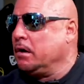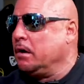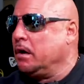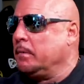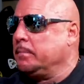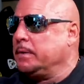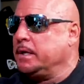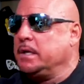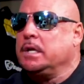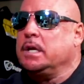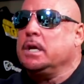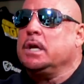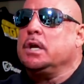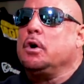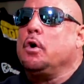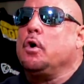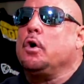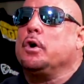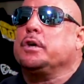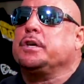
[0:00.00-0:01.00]
I mean,
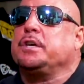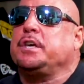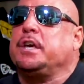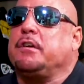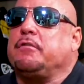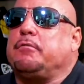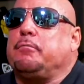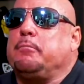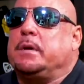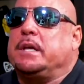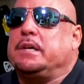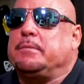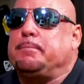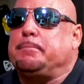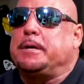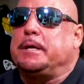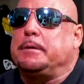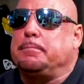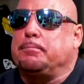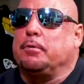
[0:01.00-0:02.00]
give me
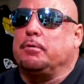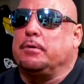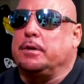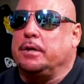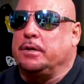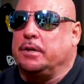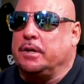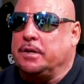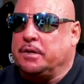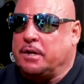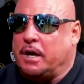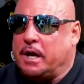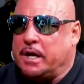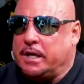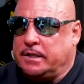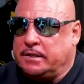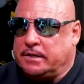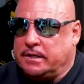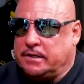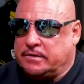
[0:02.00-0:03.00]
people in the
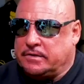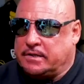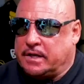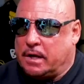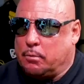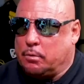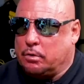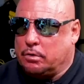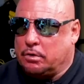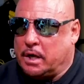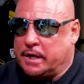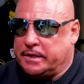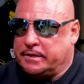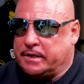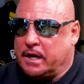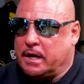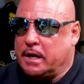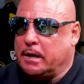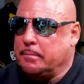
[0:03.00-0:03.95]
90s that were like that.